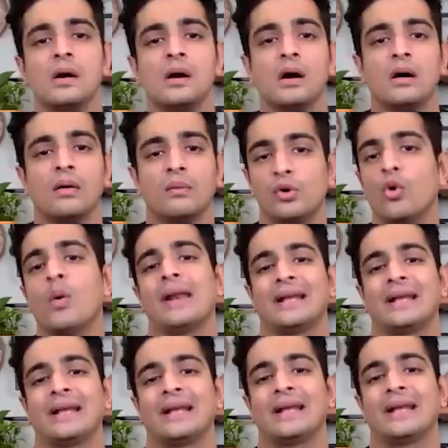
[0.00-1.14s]
No one
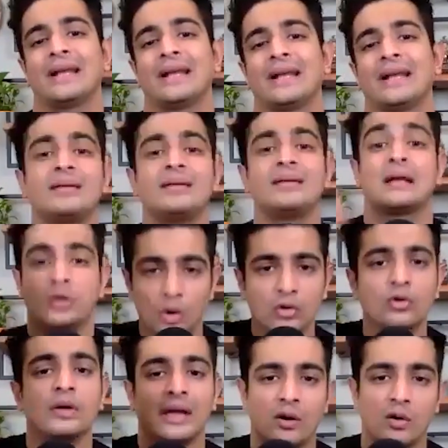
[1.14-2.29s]
expected TikTok to take
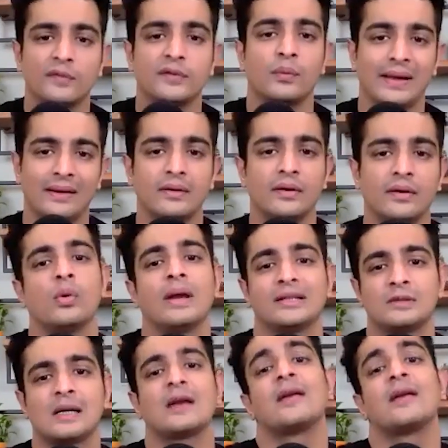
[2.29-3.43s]
off the way it did. No one
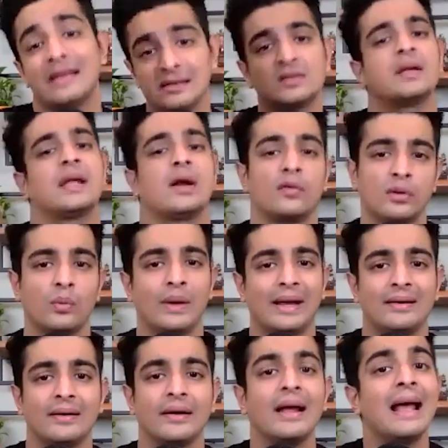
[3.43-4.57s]
expected Reels to take off the way it
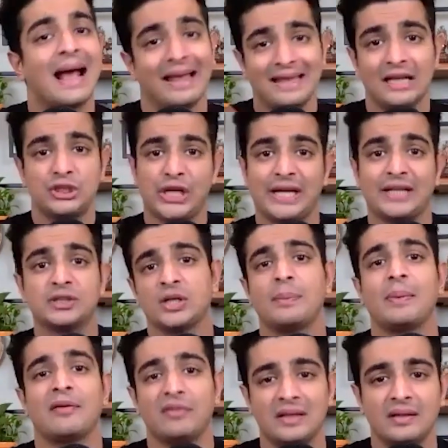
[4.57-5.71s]
did, and that changed up
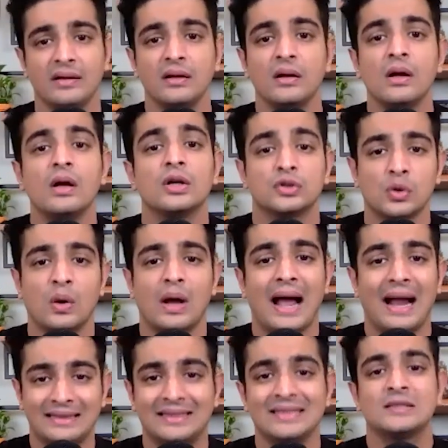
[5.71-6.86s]
everything. So
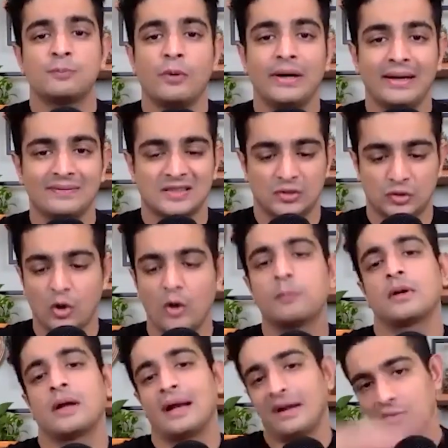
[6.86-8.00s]
at this point, I've
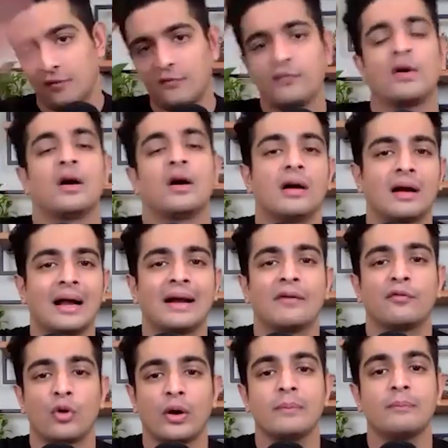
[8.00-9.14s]
stopped kind of uh, kind of
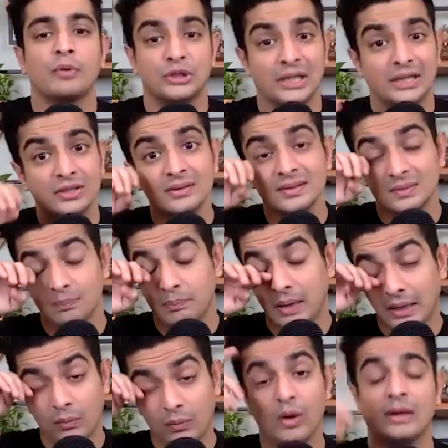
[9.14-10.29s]
drawing projections.
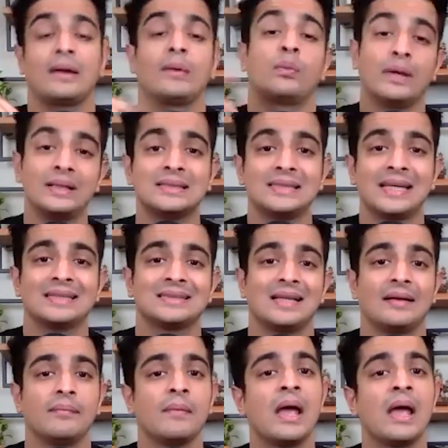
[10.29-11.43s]
But what I will say is
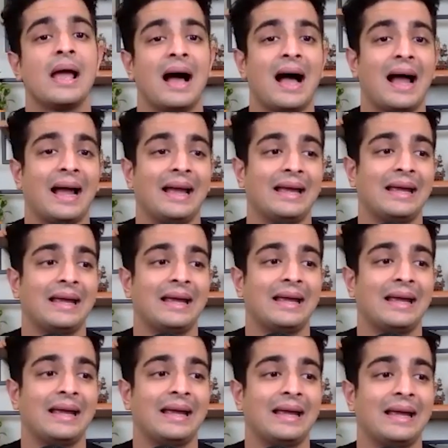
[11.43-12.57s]
that I
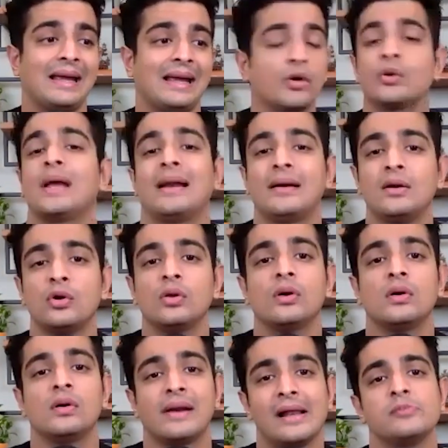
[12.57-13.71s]
want to get into the
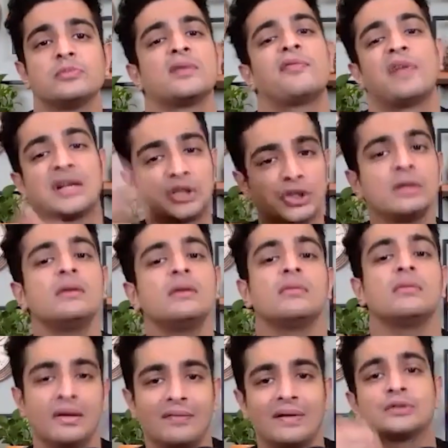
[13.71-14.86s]
realms of fiction
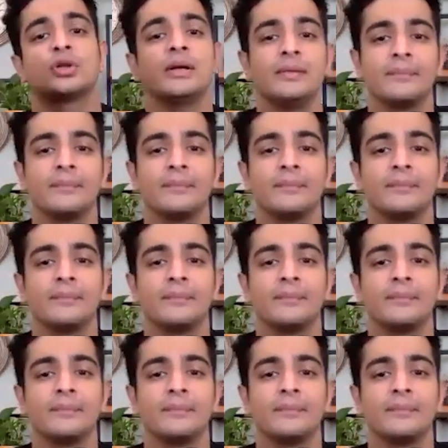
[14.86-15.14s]
eventually,